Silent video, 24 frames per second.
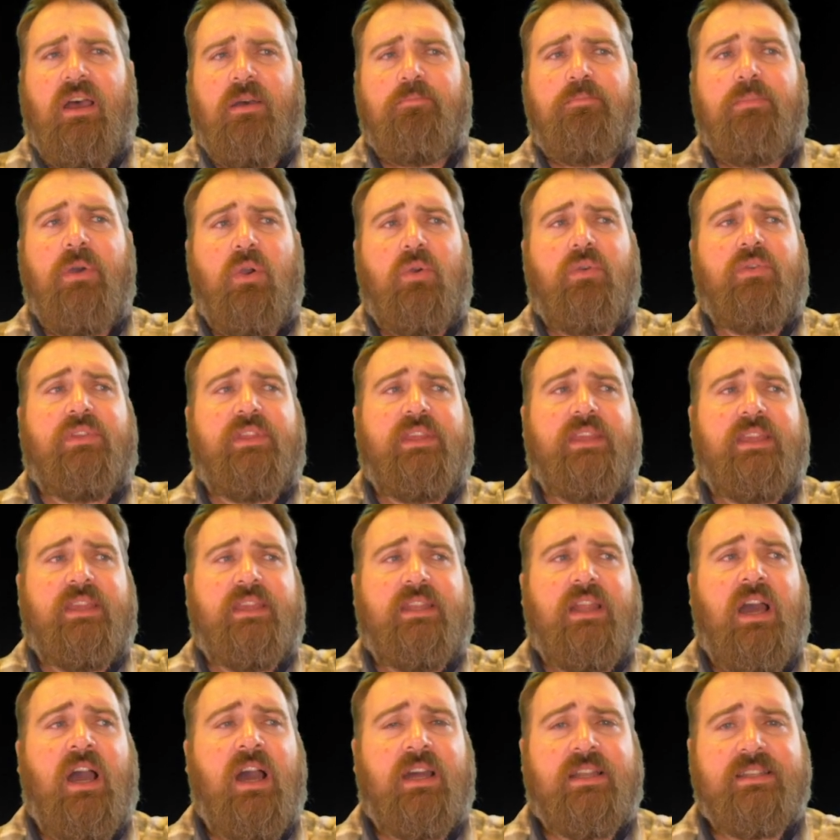both in
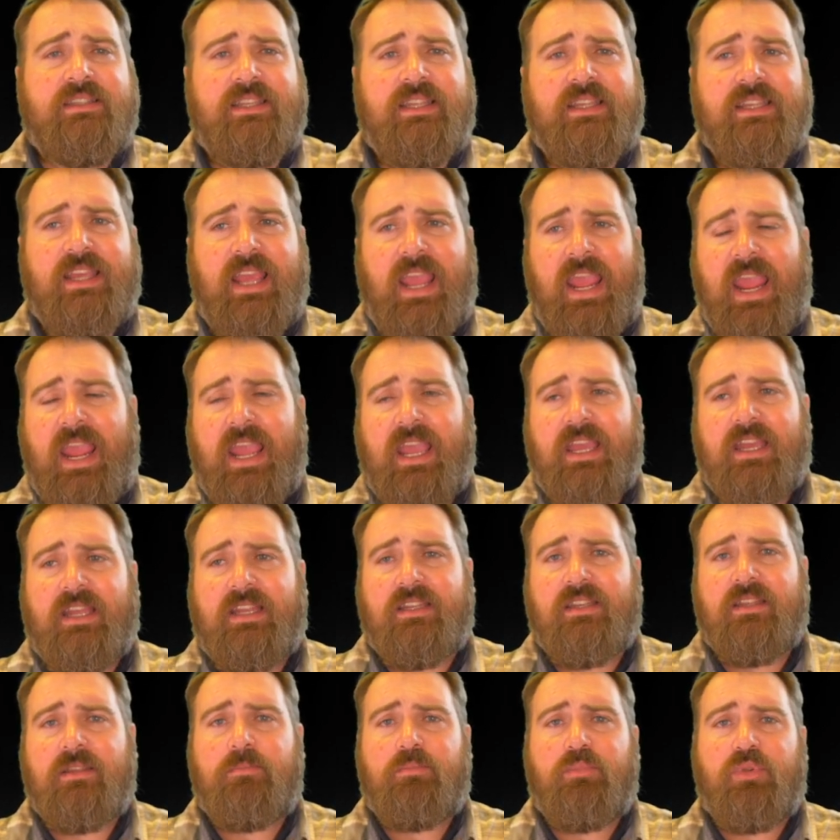hunting
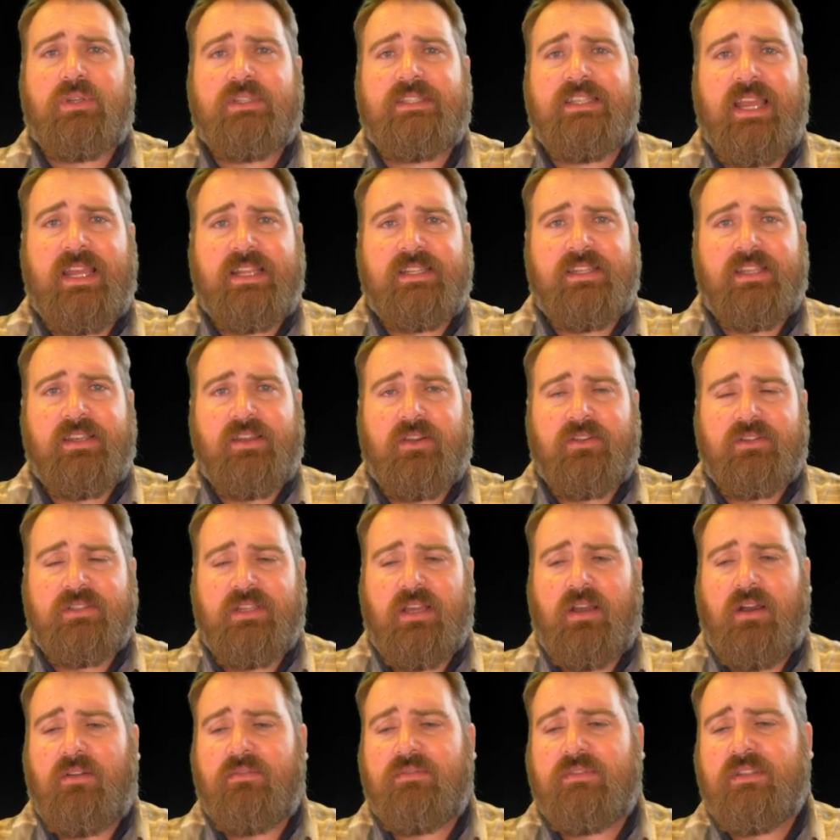and protecting
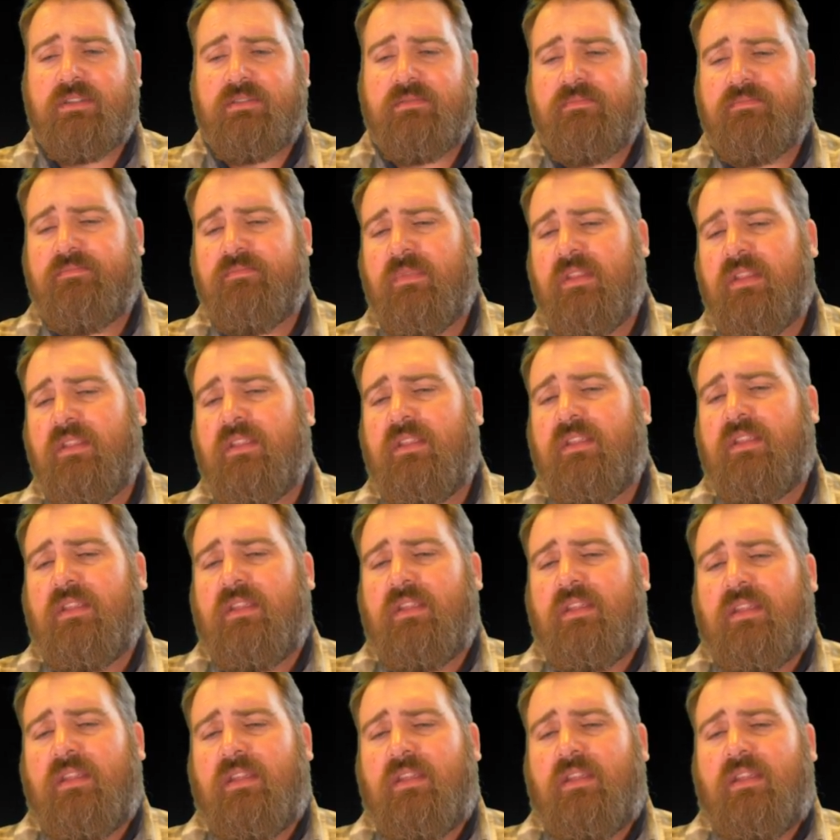ourselves.
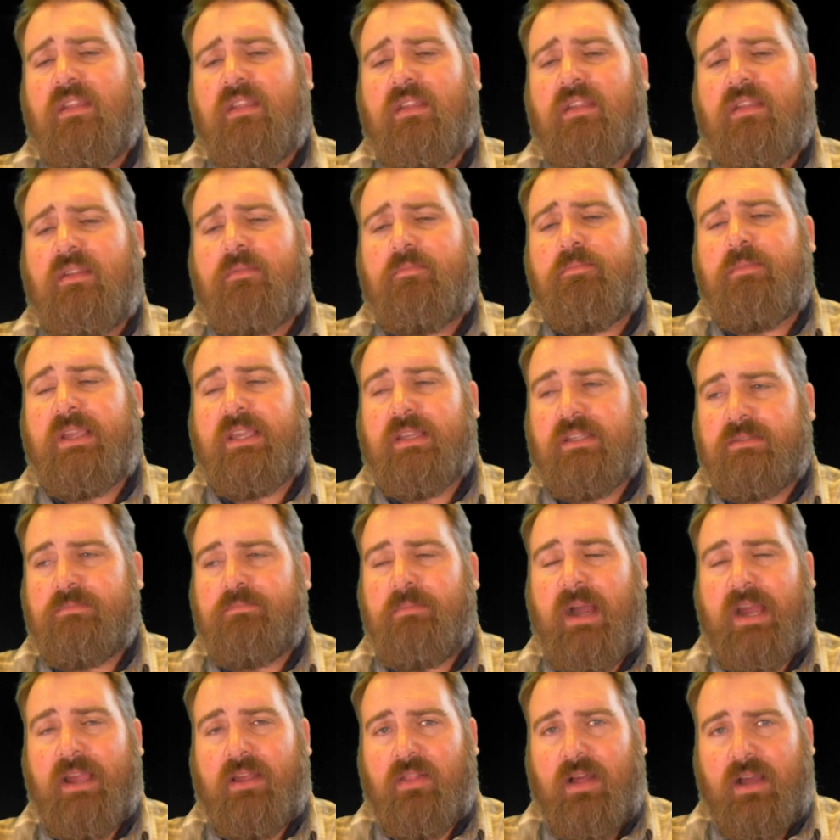Because
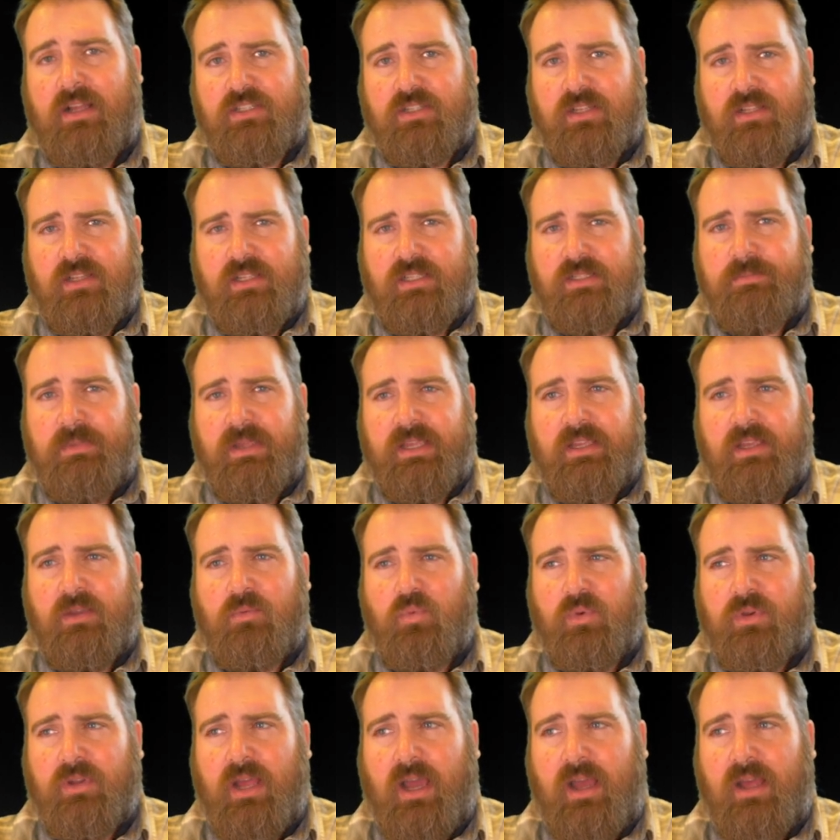biologically speaking,
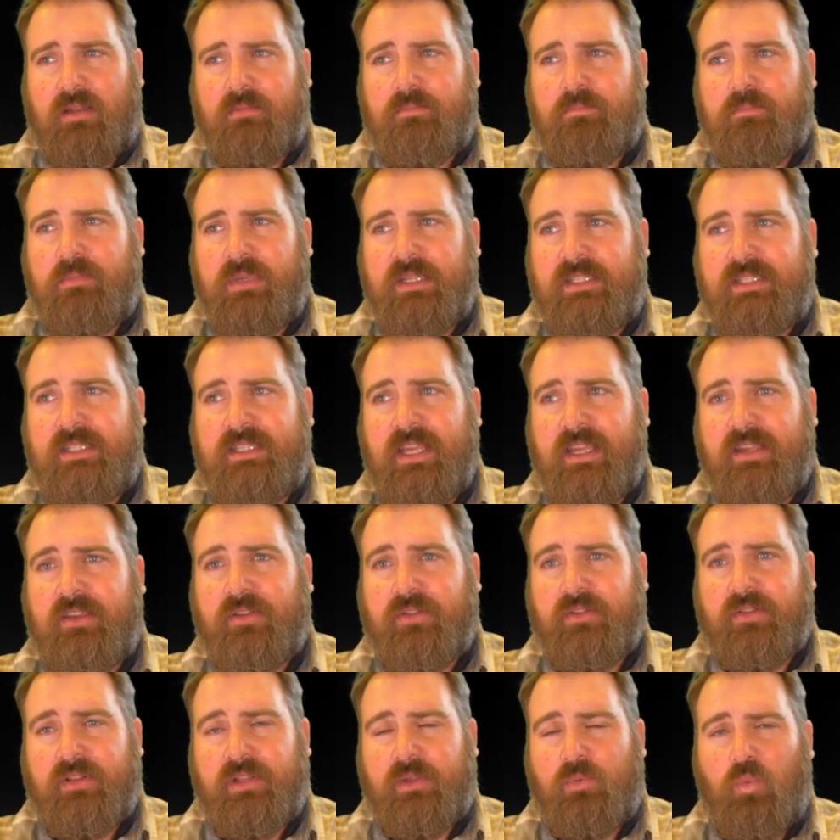we're not
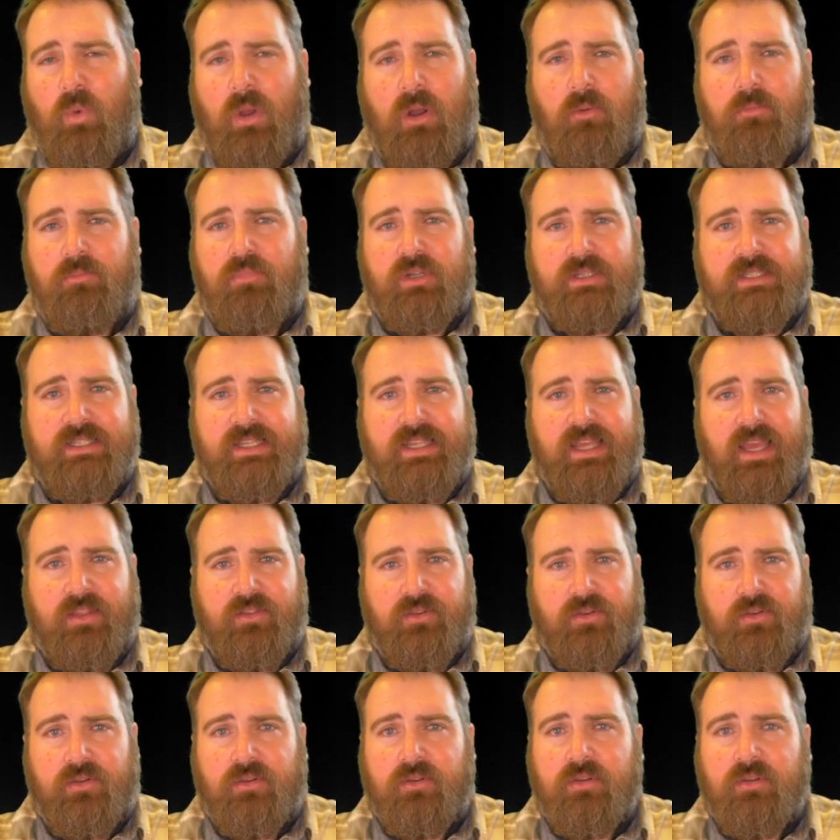particularly well put
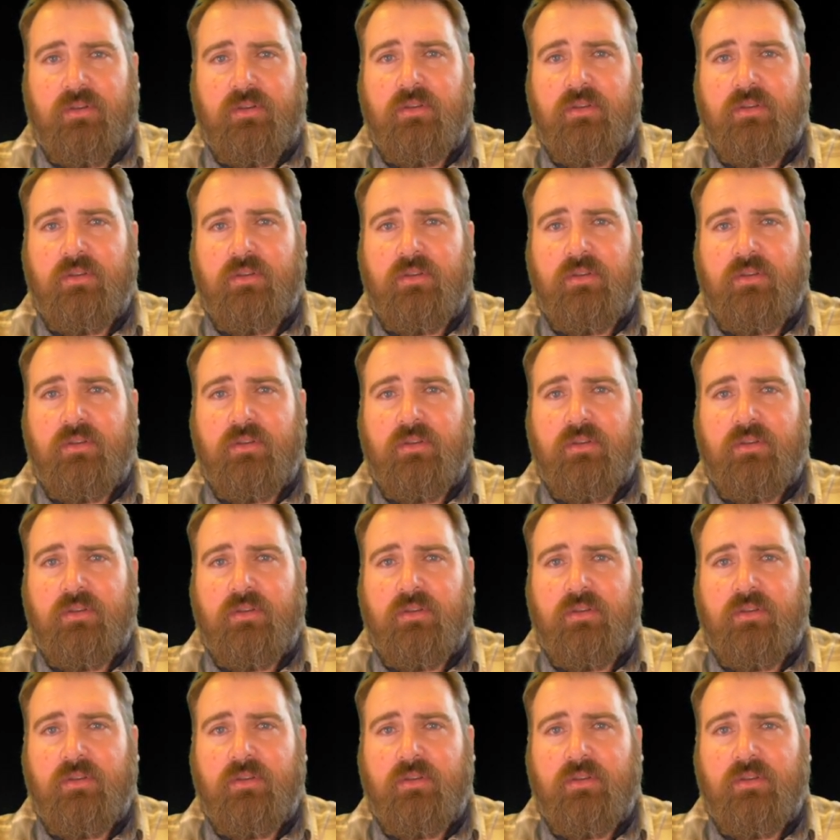together